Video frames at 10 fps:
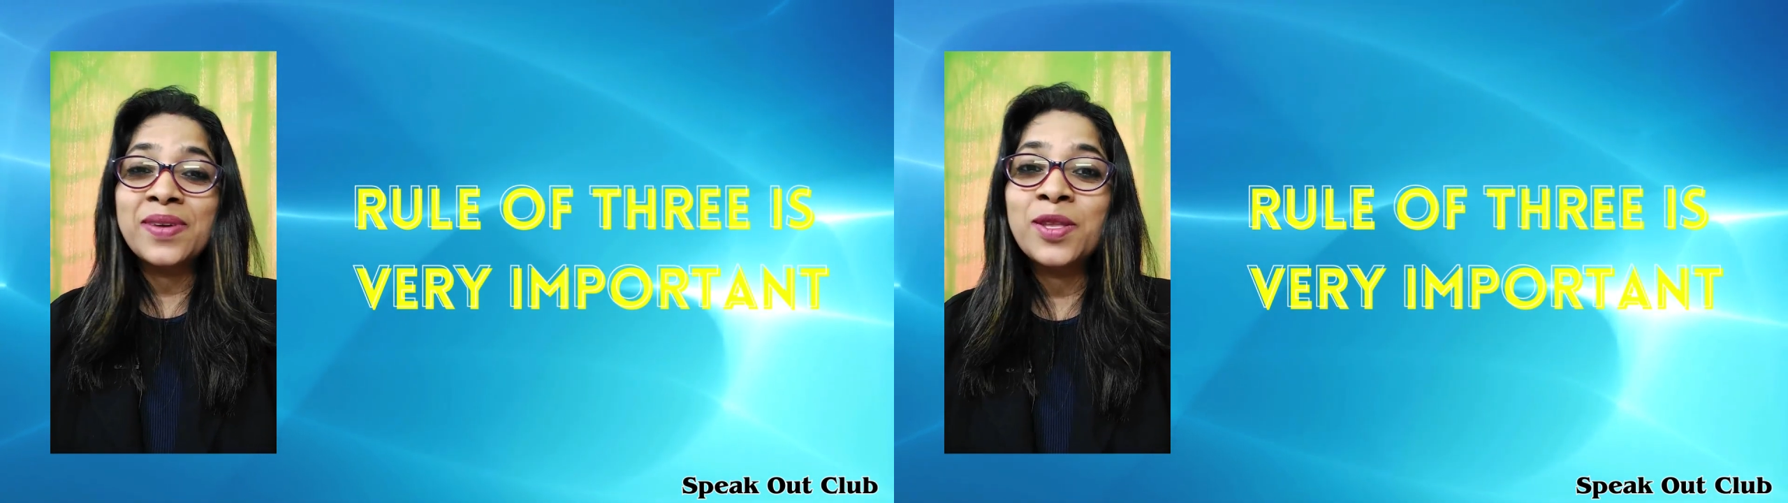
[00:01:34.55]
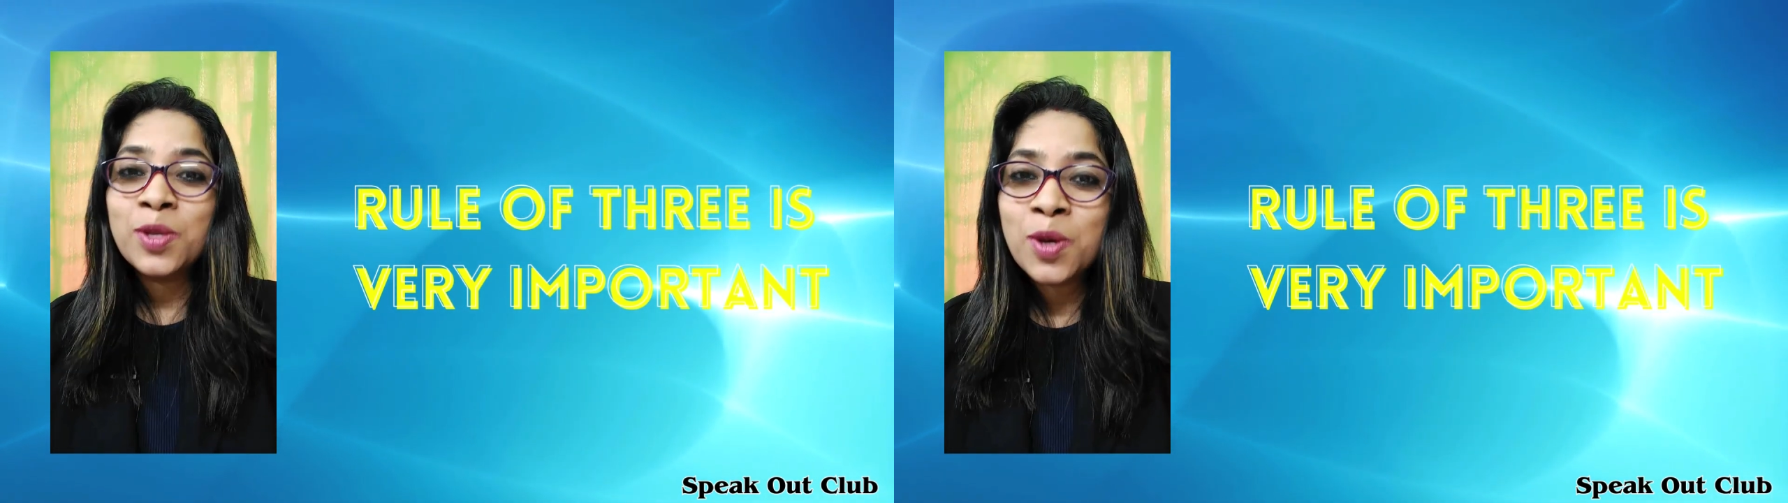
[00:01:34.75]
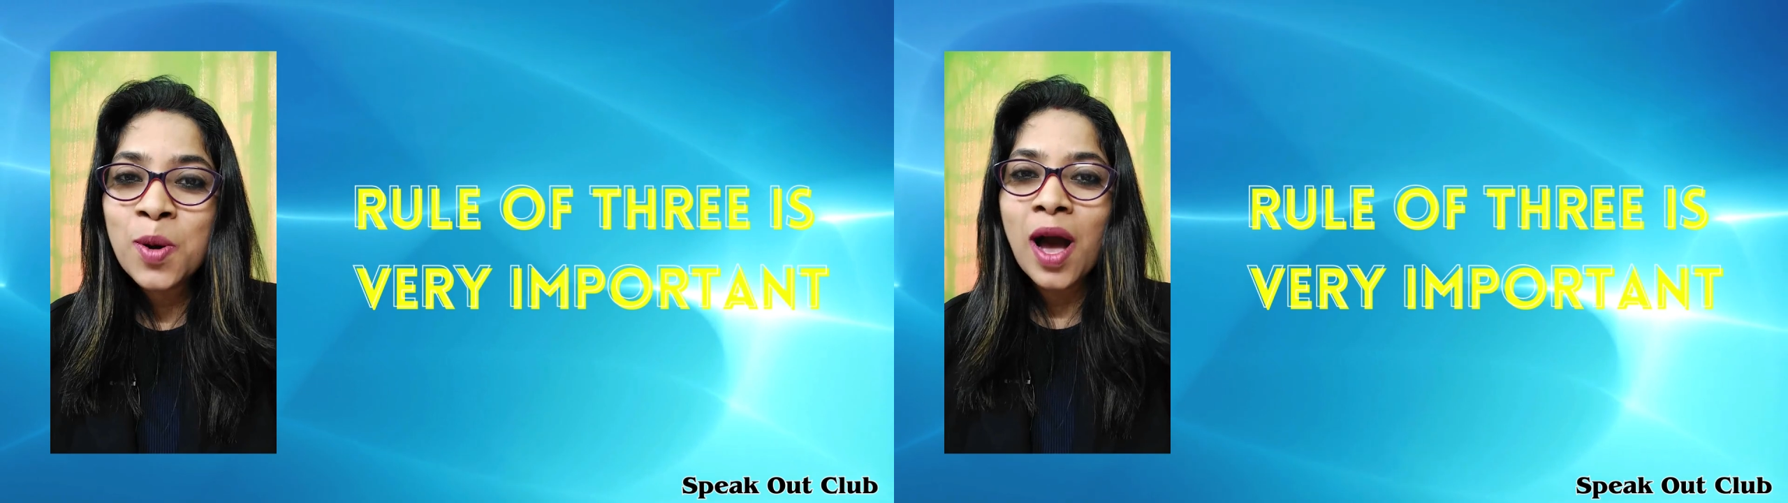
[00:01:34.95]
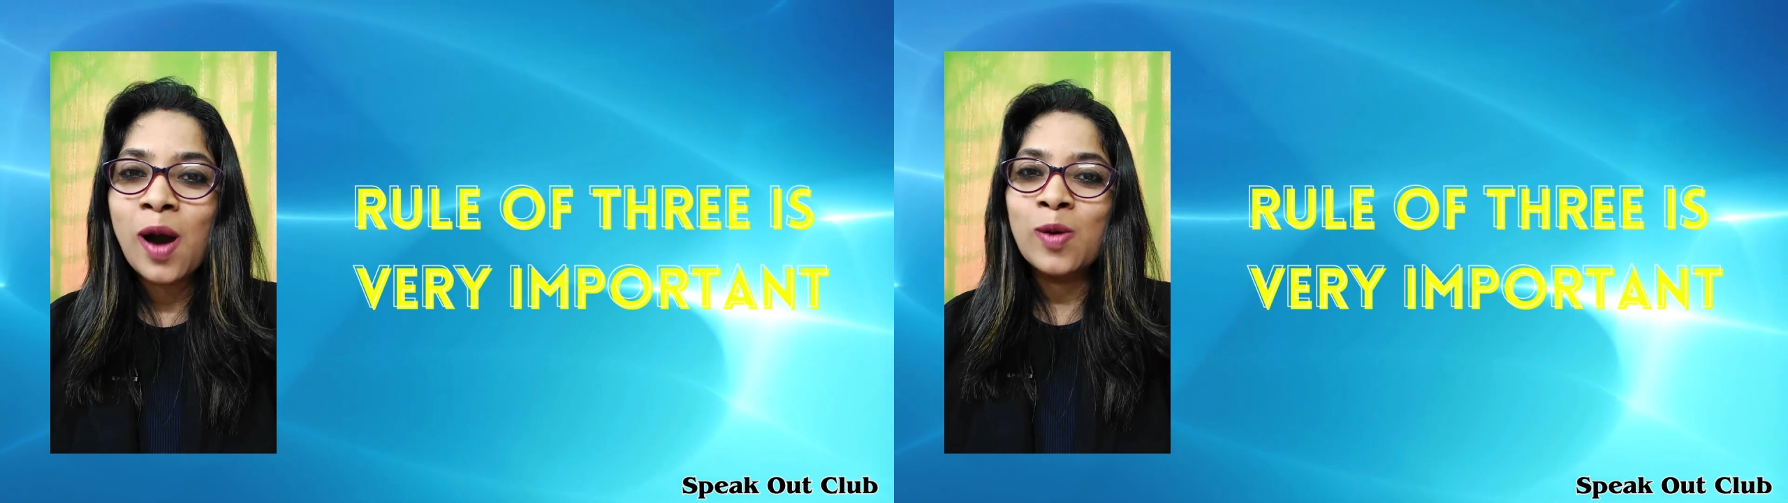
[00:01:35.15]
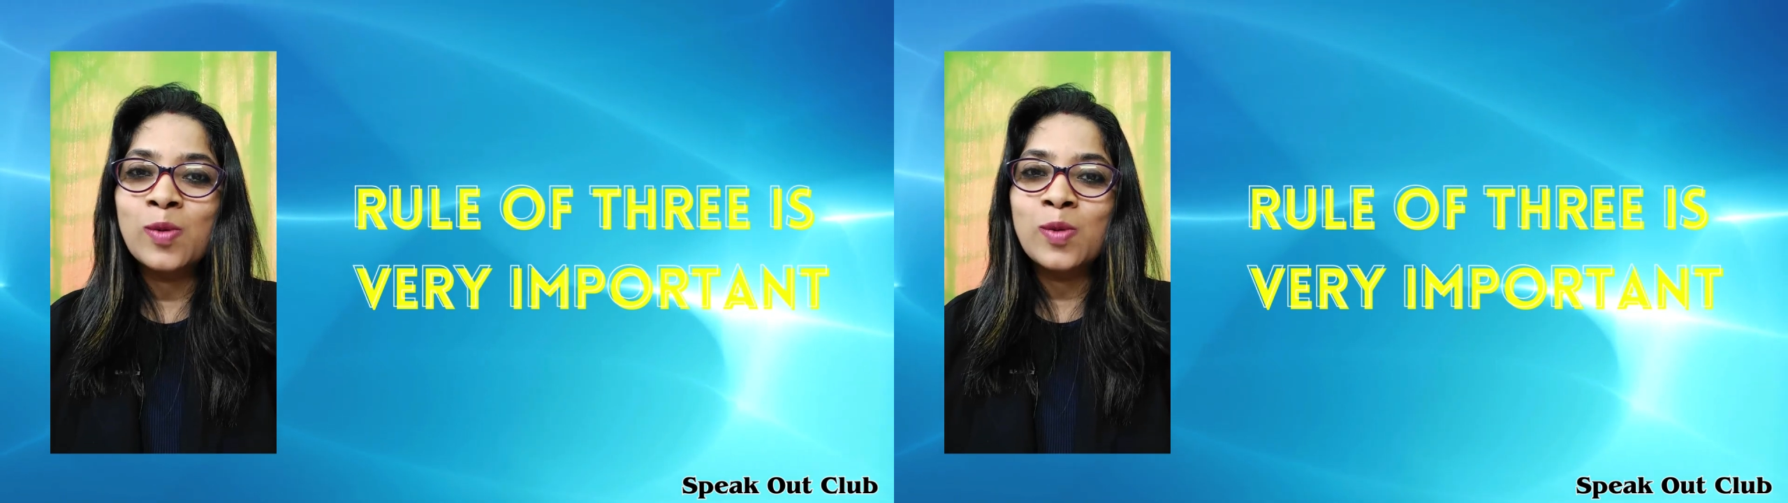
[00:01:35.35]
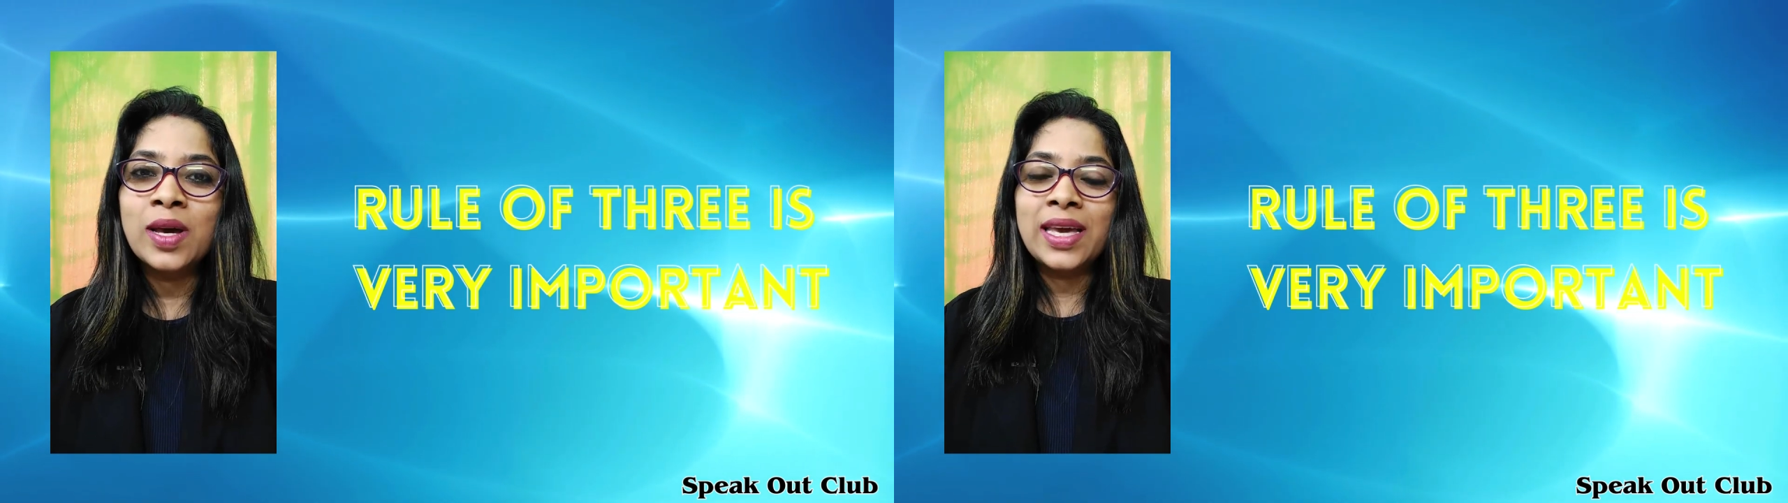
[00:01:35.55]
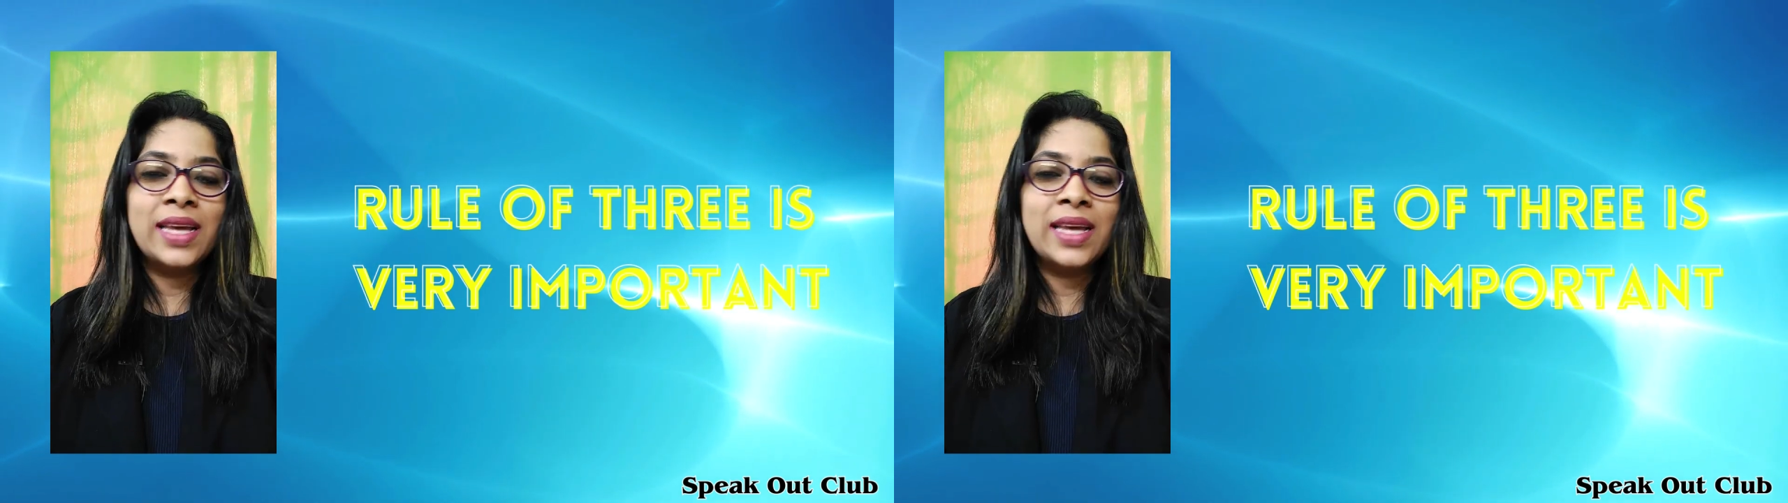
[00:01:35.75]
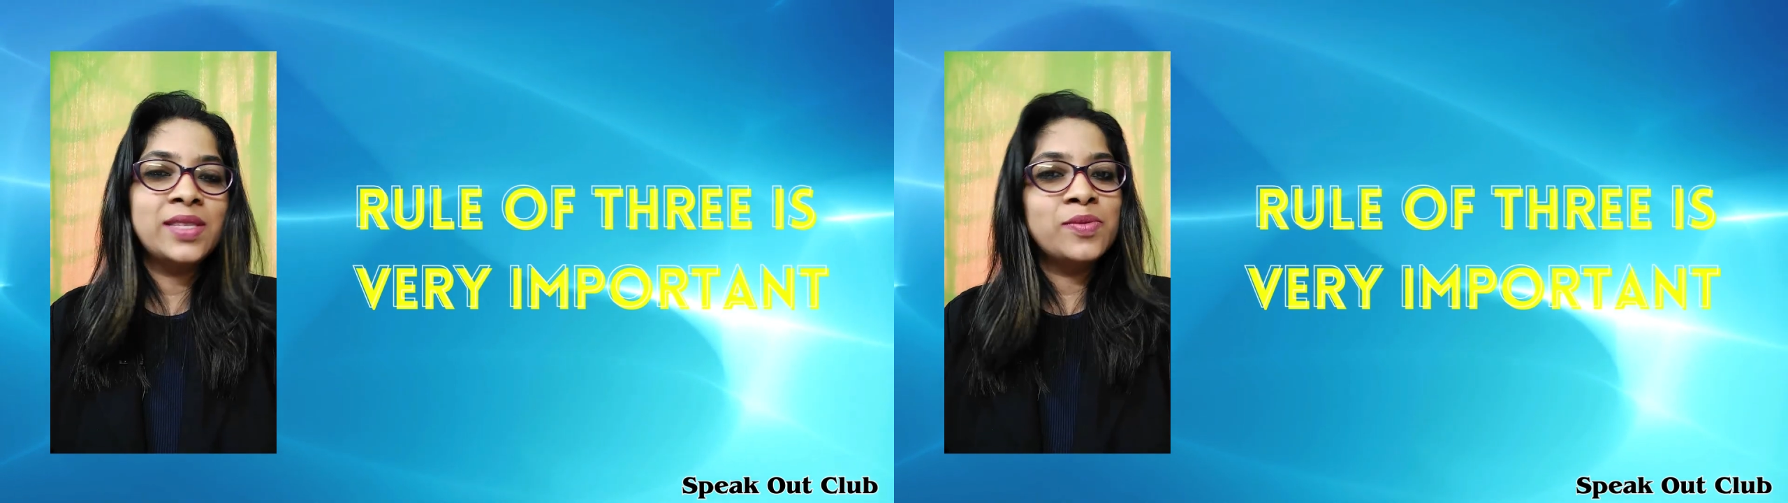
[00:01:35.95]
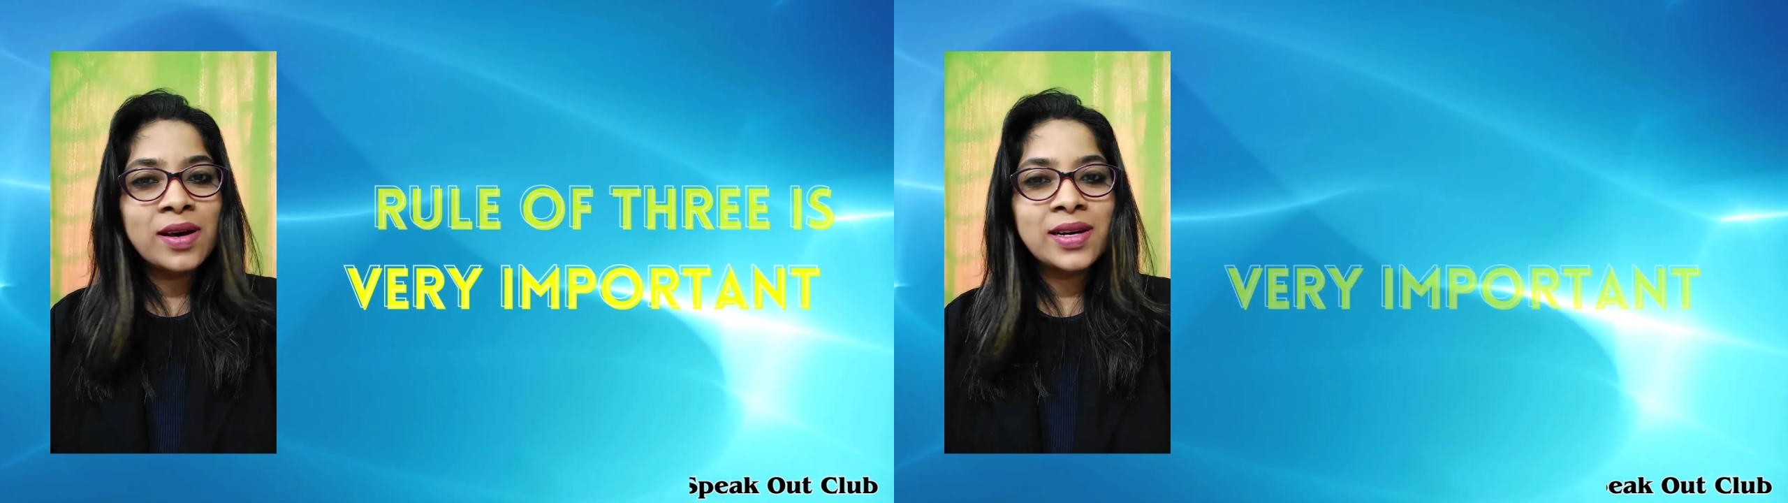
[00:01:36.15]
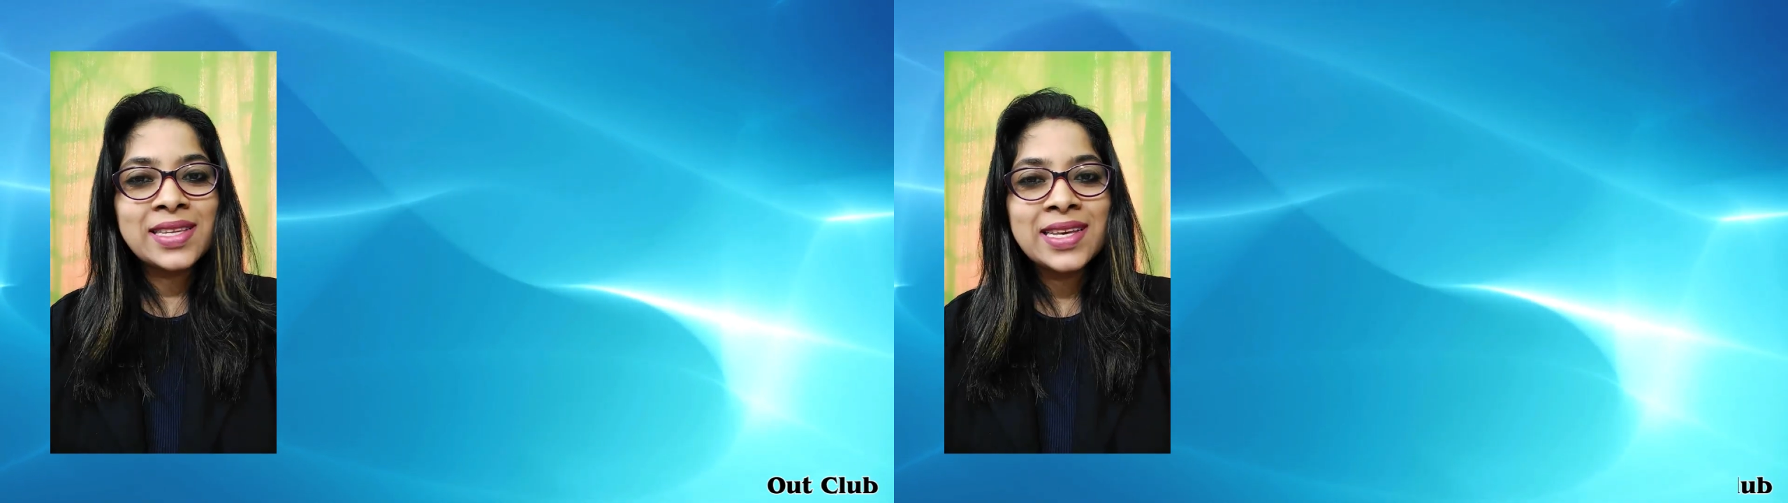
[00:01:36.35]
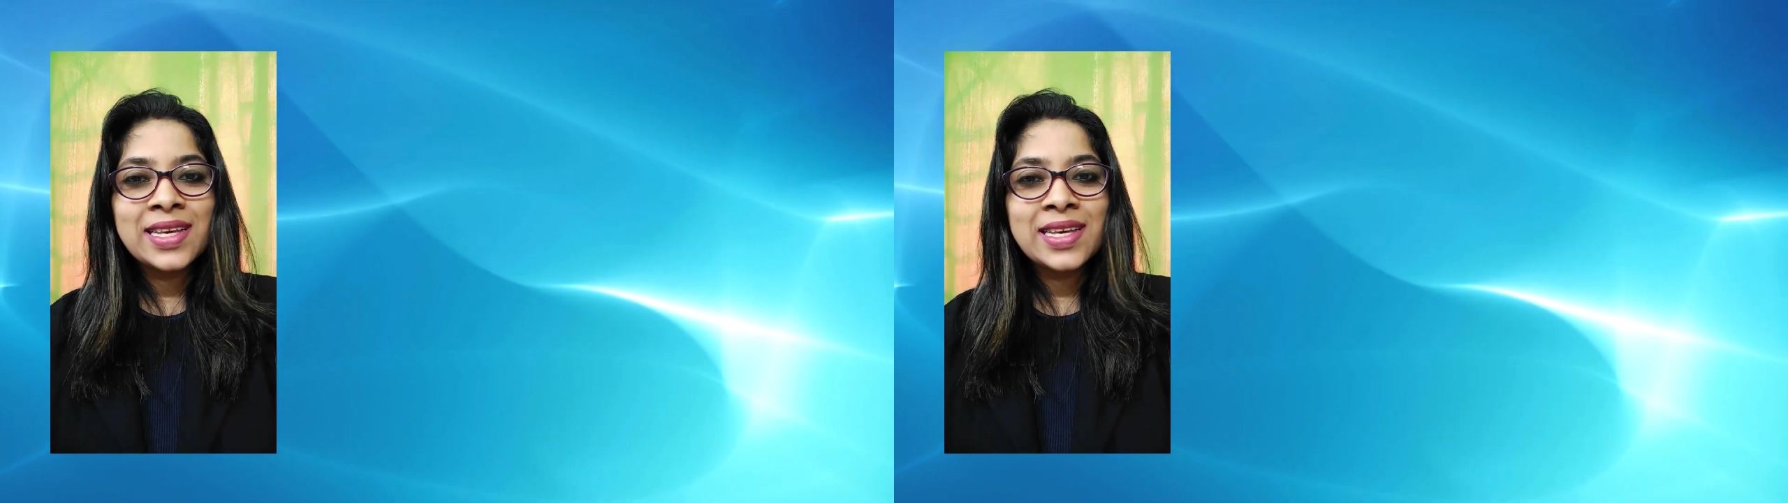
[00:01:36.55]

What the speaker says: know how it worked.